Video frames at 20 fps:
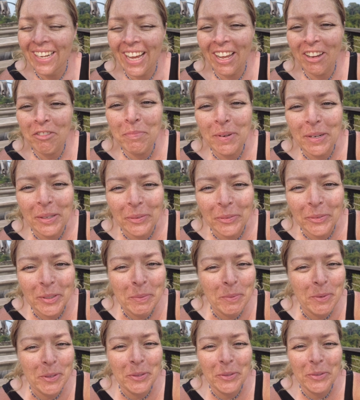I've been
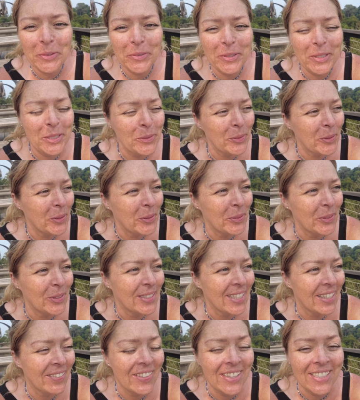ripping her through these
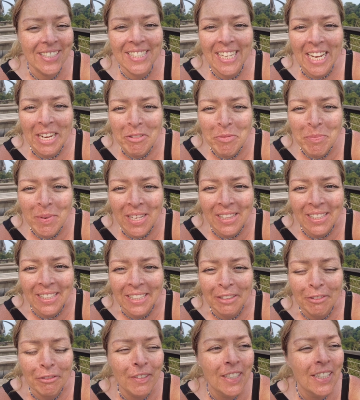roads, having the time of my
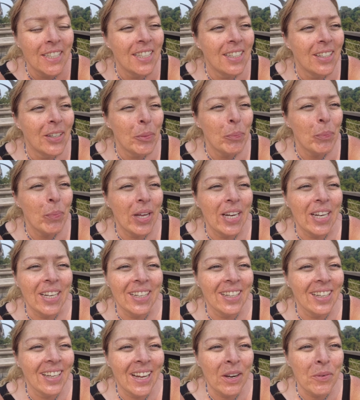life, but
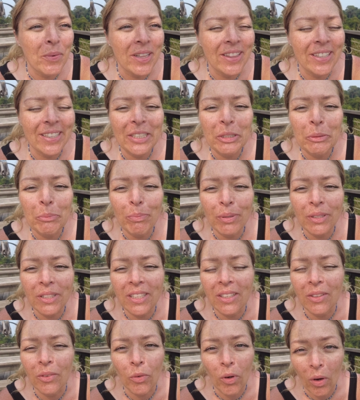I went the
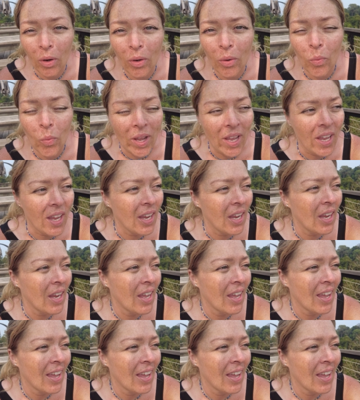complete wrong way.